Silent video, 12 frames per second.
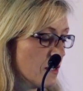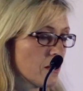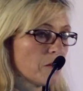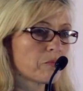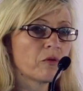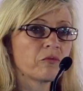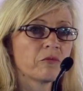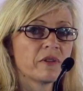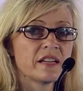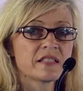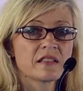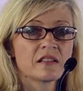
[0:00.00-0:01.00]
The problem
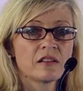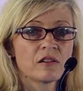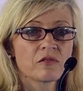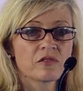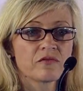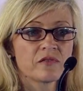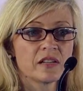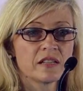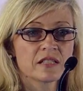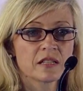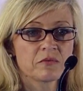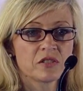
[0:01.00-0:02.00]
is that a lot of the
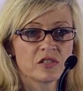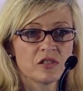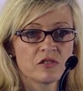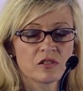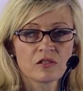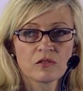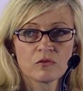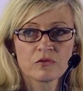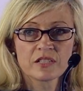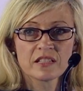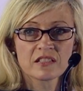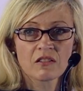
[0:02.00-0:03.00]
substitution
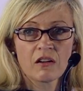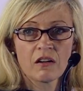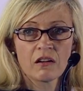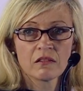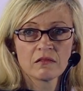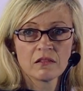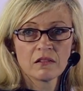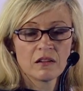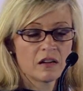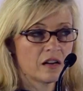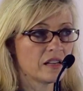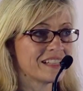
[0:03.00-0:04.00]
clauses are
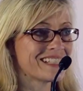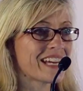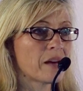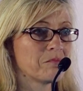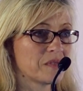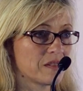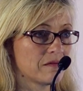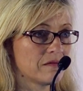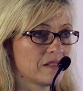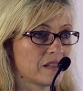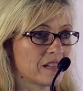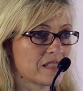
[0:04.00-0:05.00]
an attempt
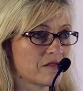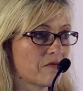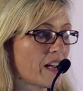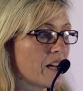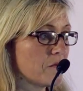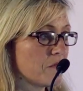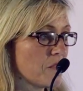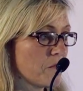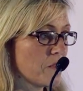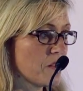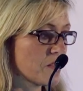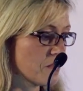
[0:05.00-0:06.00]
to get around the
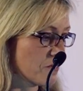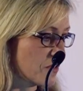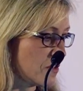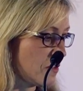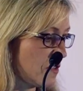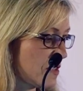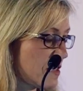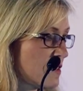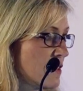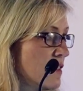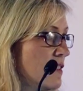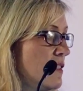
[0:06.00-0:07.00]
personal
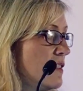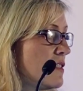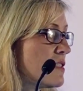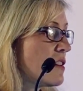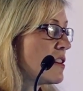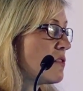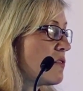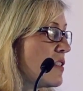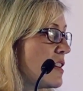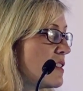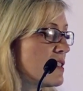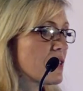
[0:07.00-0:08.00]
service side of
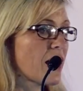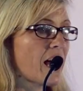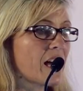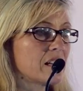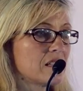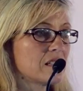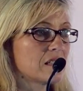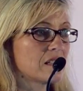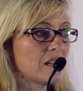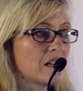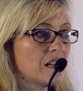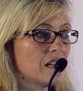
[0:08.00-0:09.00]
things, and
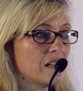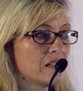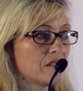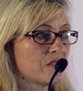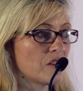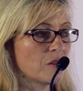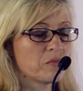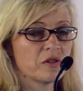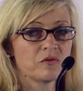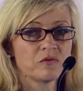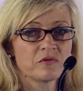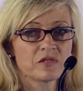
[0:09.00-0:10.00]
the
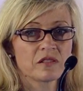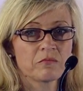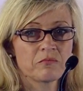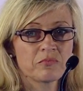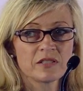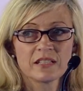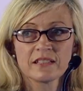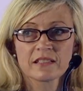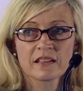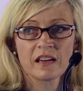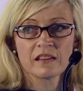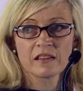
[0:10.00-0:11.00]
tribunals are pretty
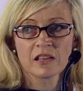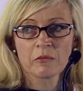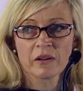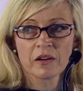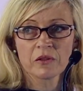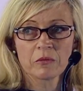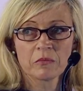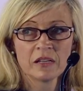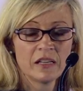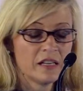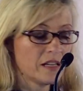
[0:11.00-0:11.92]
scathing about them.